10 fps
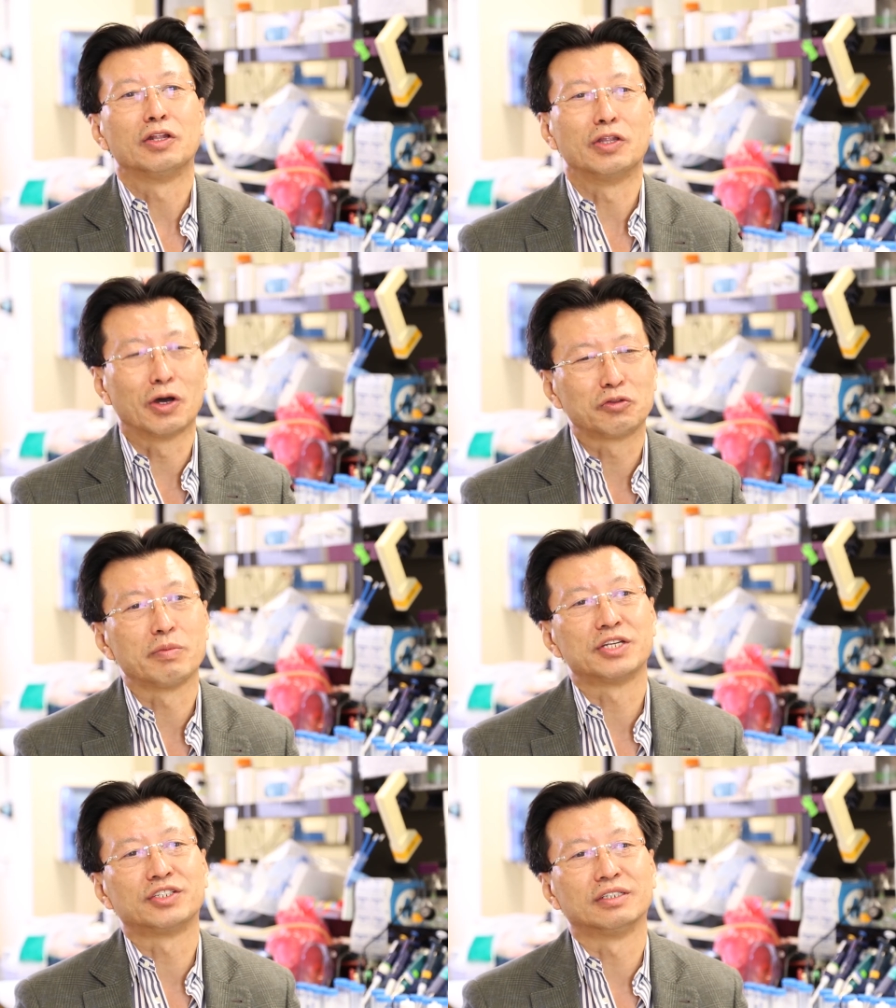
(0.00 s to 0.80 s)
not to
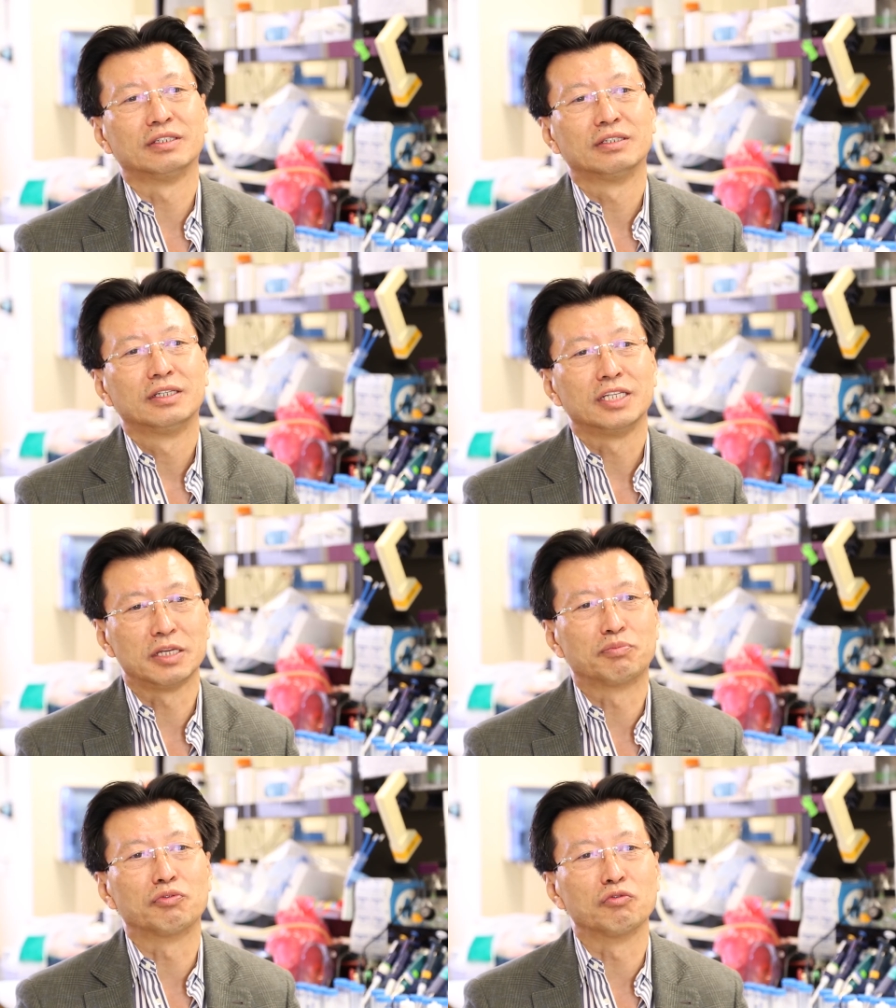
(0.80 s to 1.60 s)
mention
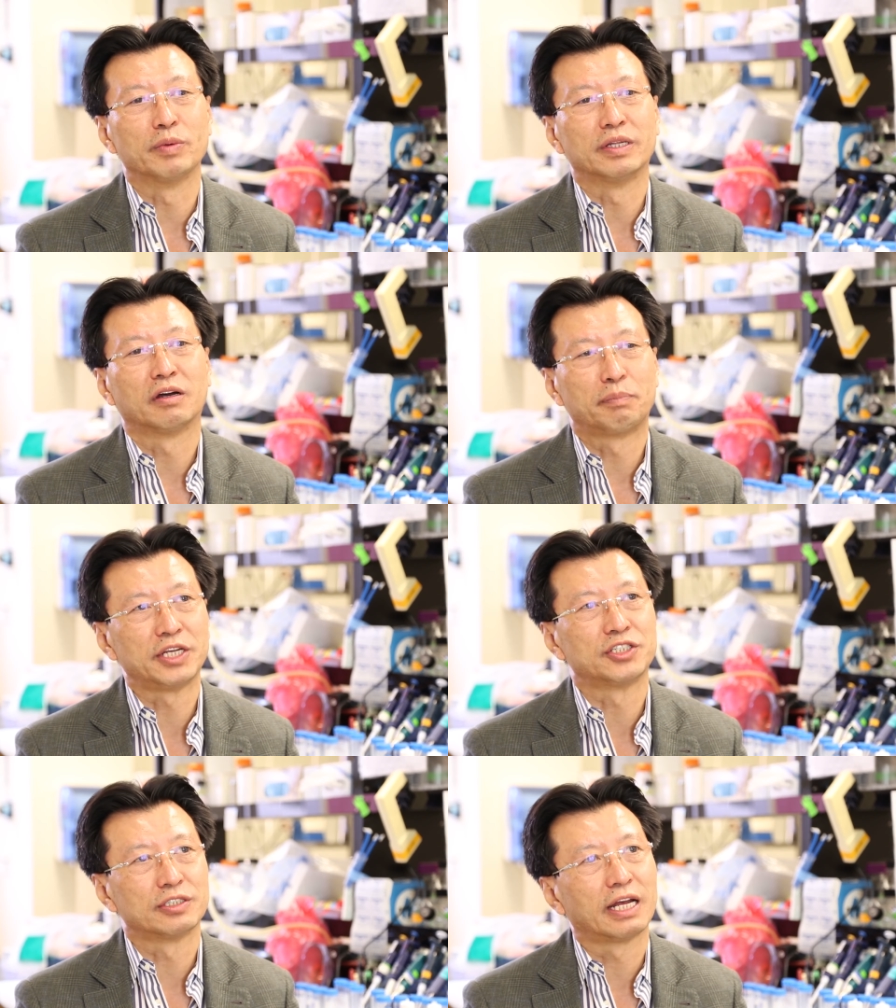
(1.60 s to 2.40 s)
improvement of
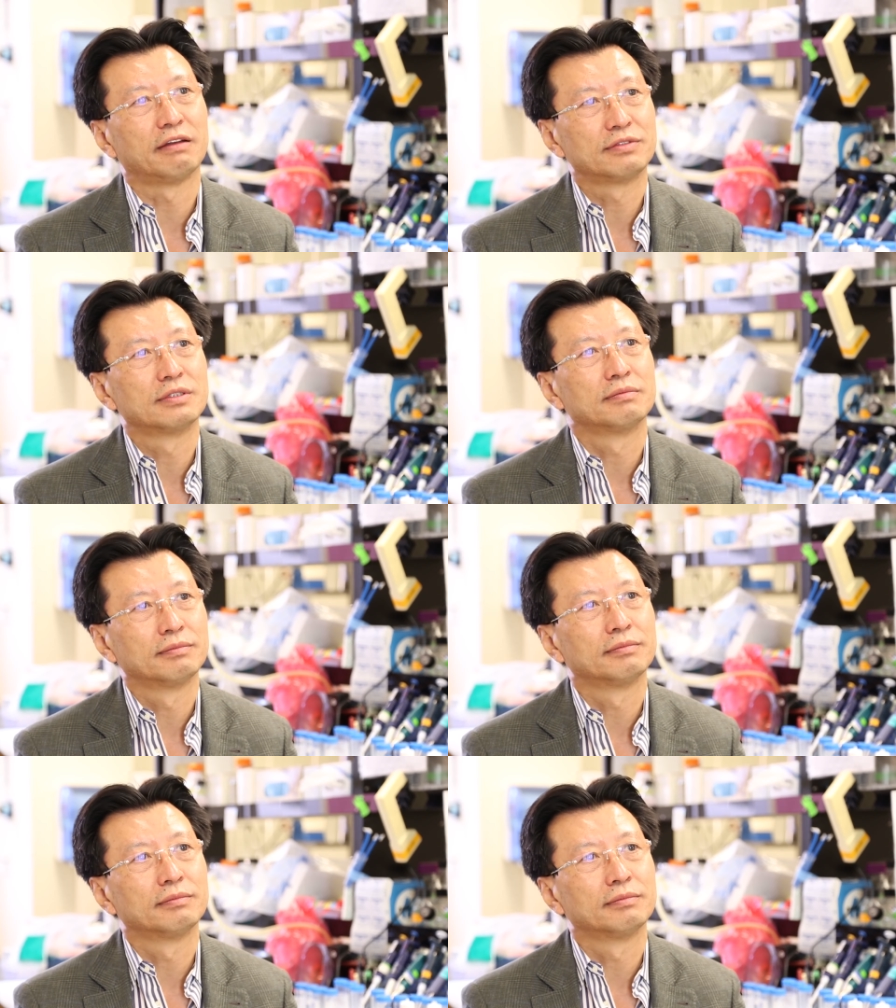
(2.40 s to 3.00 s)
patient lives.